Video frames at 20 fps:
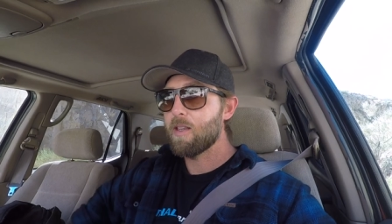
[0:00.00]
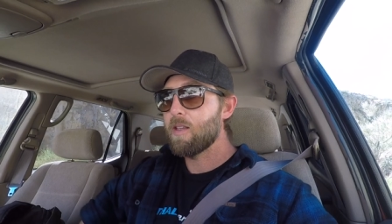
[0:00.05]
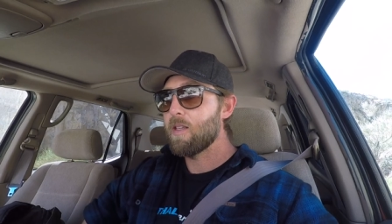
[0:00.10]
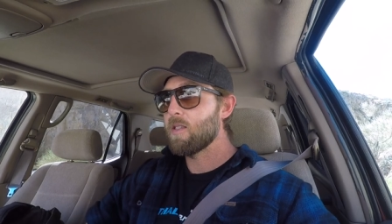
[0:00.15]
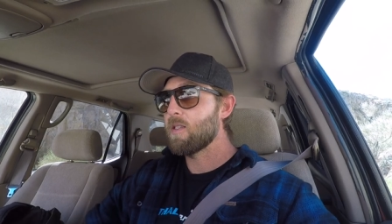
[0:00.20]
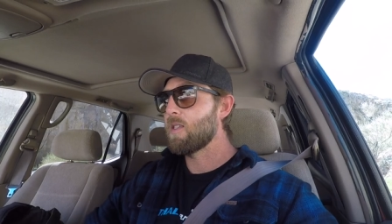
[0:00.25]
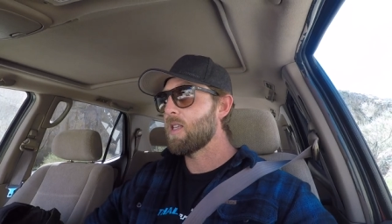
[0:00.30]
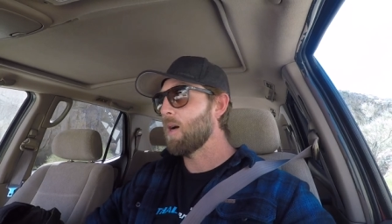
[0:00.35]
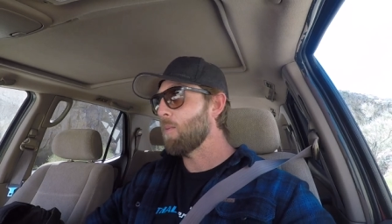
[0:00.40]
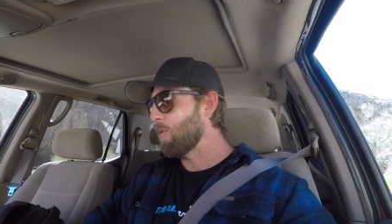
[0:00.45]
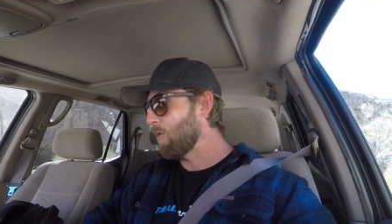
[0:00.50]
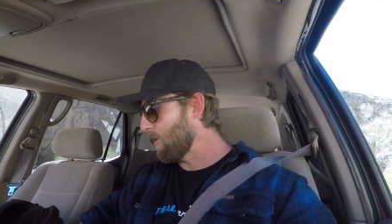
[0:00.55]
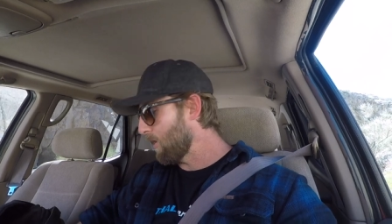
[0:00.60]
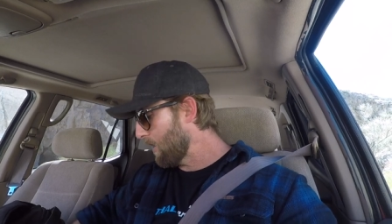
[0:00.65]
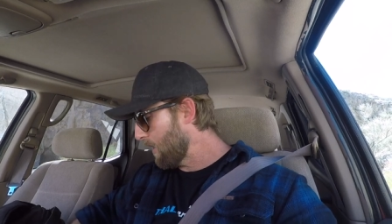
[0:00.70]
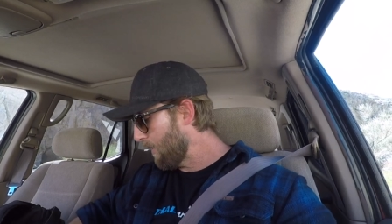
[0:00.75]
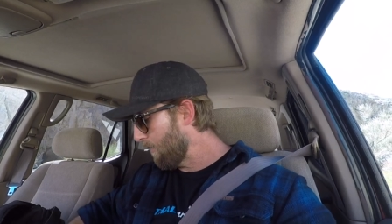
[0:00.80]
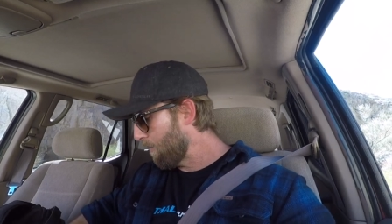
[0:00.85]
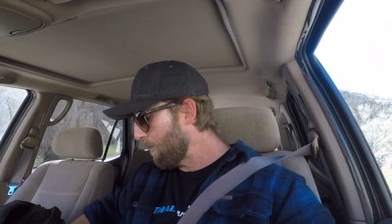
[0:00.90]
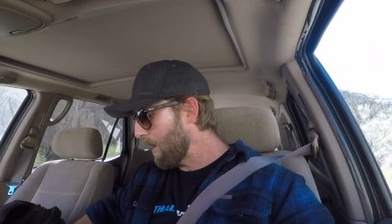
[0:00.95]
this double
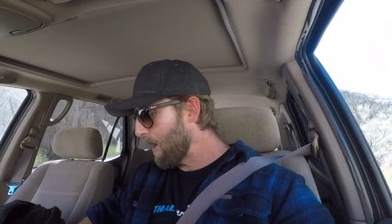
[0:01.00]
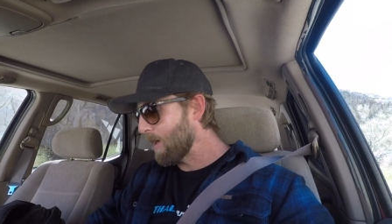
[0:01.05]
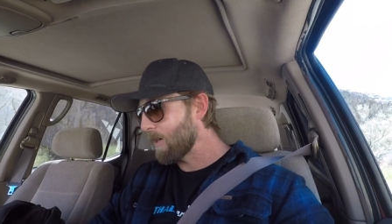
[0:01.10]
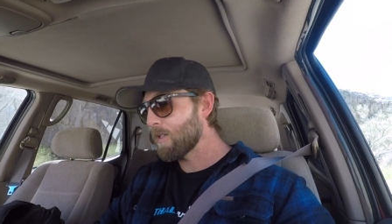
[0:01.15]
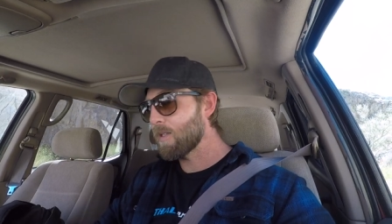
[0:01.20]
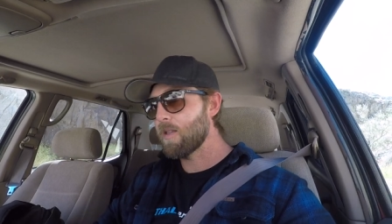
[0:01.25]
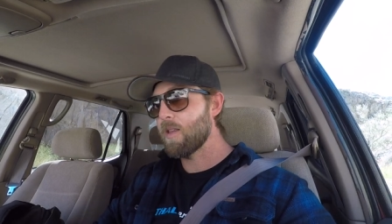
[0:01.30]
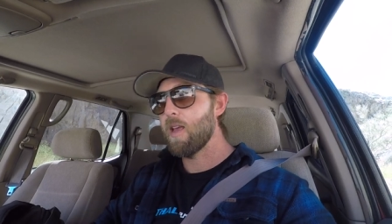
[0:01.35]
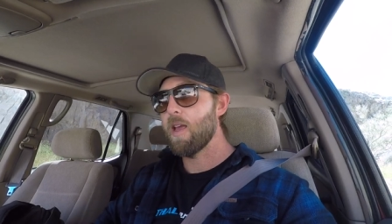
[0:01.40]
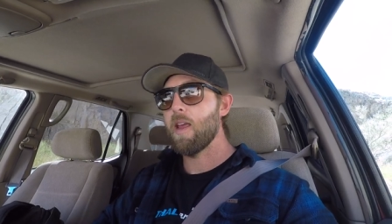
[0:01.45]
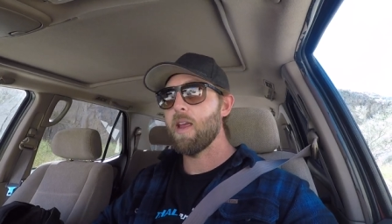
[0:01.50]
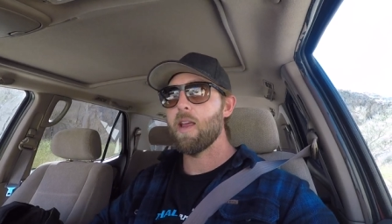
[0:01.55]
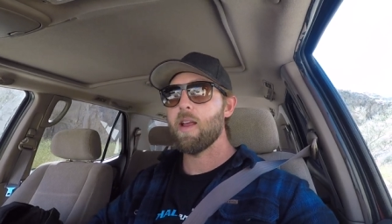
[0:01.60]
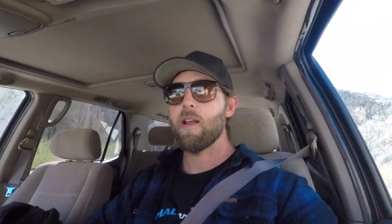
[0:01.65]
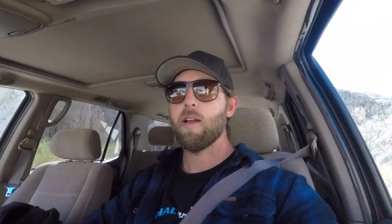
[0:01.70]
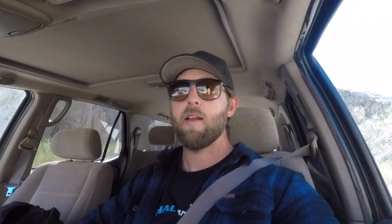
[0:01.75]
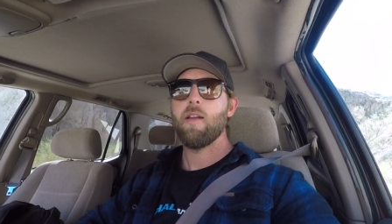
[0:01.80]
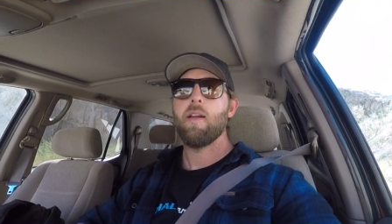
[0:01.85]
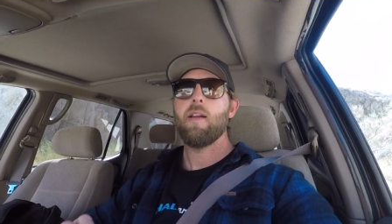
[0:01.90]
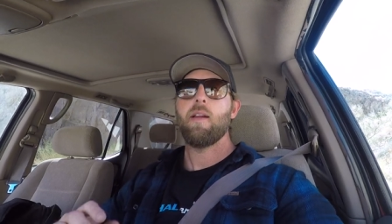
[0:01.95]
glove box thing.
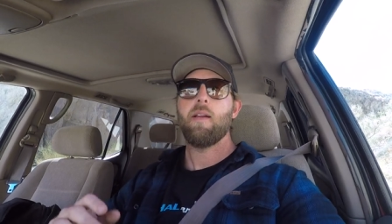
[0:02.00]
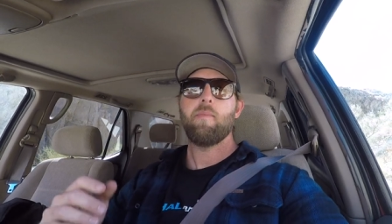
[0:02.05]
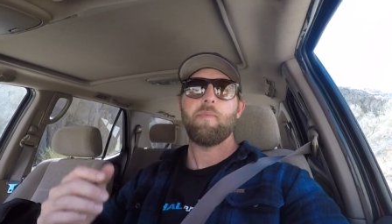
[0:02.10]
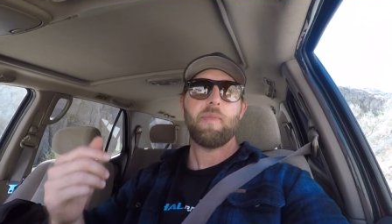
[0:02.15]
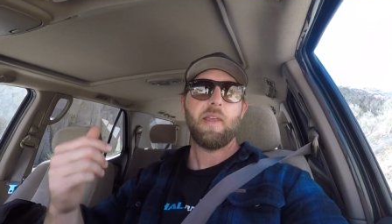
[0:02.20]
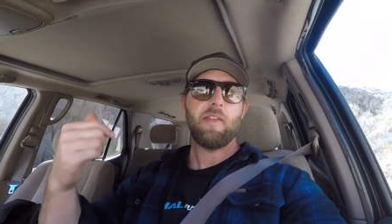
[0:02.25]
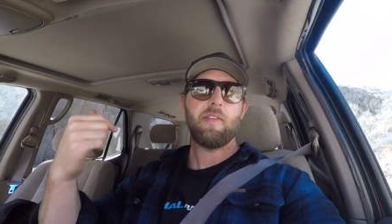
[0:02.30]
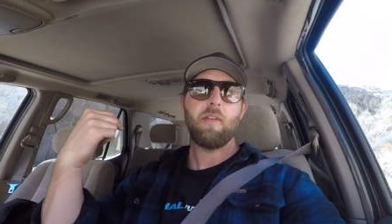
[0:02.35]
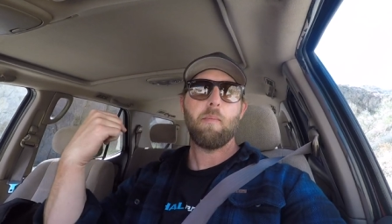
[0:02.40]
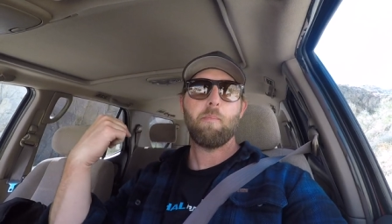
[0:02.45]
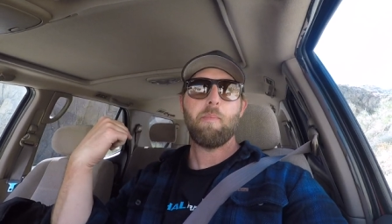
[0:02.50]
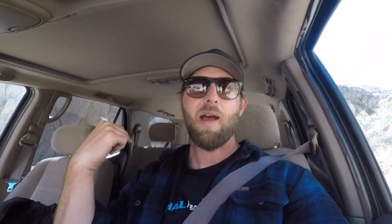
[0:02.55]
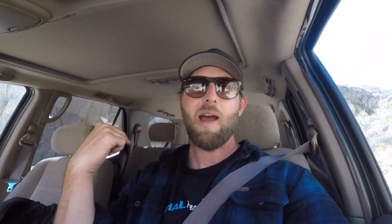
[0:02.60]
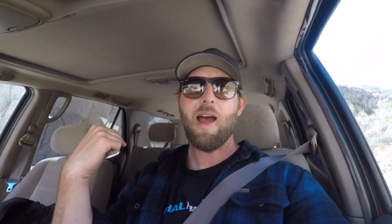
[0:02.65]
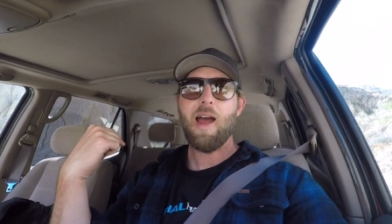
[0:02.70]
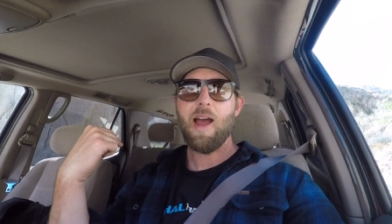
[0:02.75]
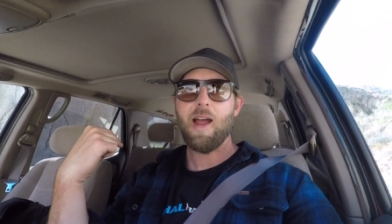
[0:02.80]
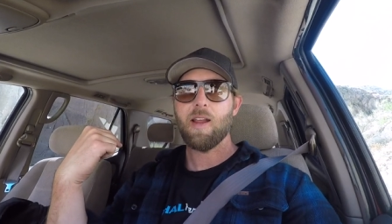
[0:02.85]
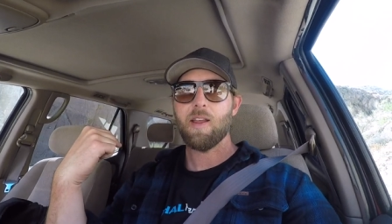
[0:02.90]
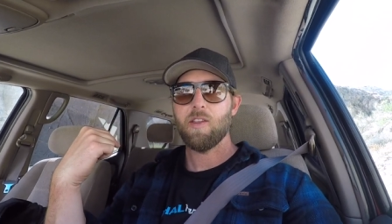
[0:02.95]
In the
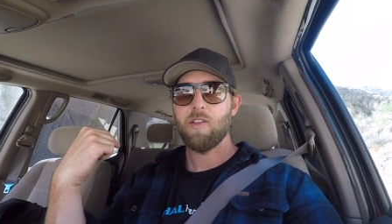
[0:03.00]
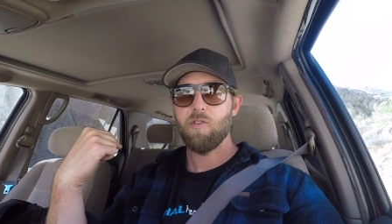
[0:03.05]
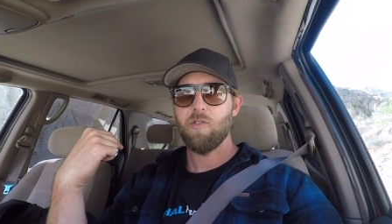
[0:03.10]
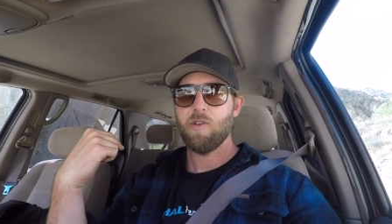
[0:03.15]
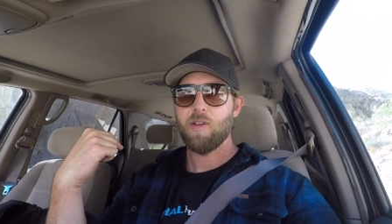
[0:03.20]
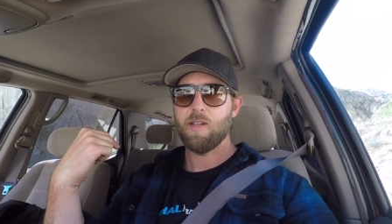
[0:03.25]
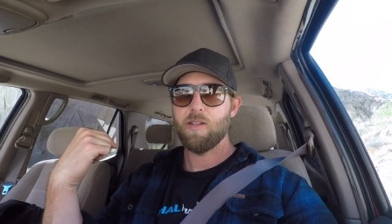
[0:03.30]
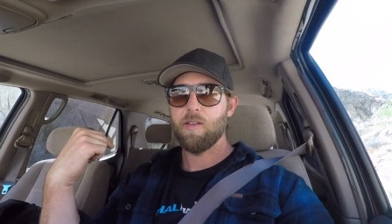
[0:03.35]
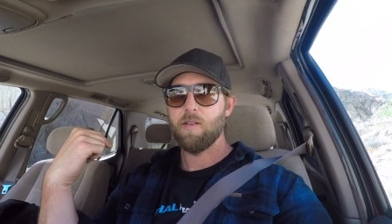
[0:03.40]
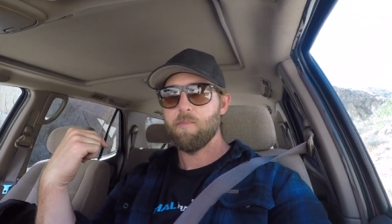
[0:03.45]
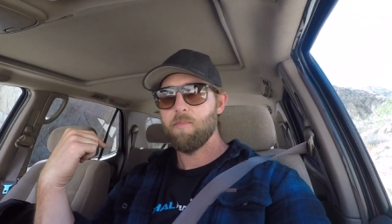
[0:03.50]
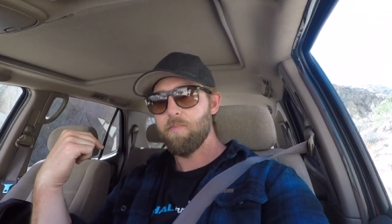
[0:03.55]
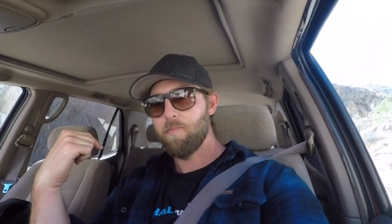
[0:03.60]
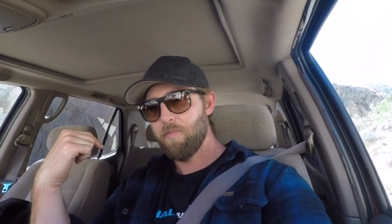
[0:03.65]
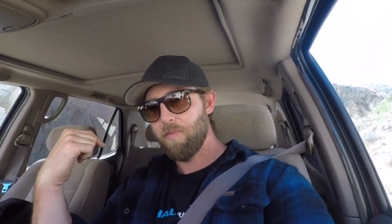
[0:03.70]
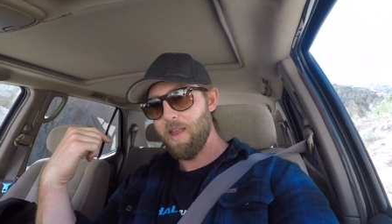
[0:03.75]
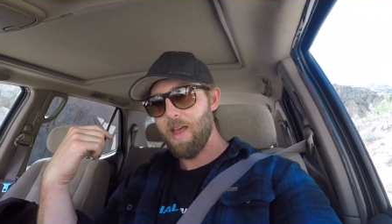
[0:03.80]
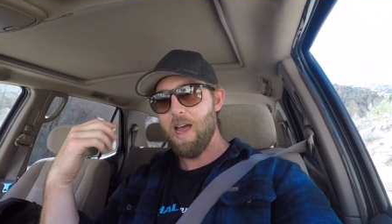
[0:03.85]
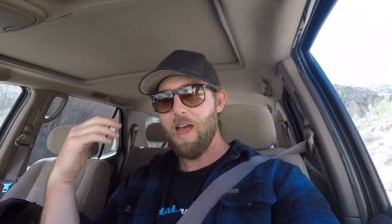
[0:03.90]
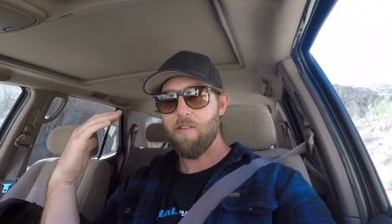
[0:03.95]
back, you can
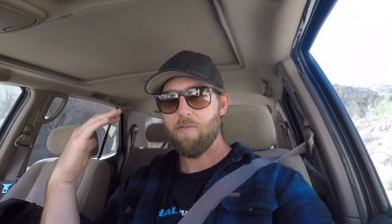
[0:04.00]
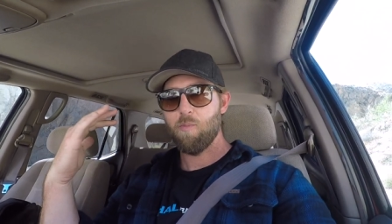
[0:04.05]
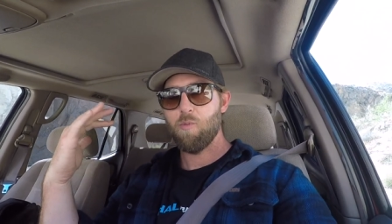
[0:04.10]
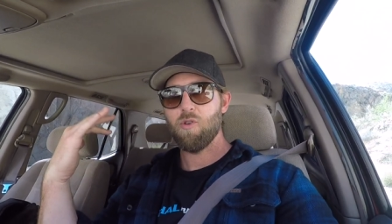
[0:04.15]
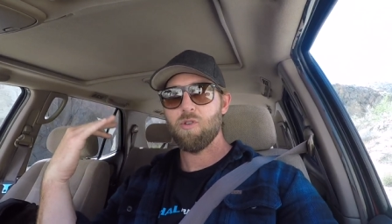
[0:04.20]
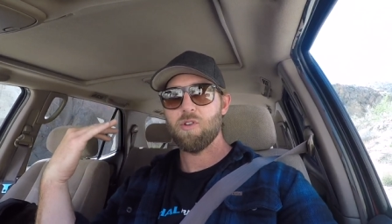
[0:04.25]
have more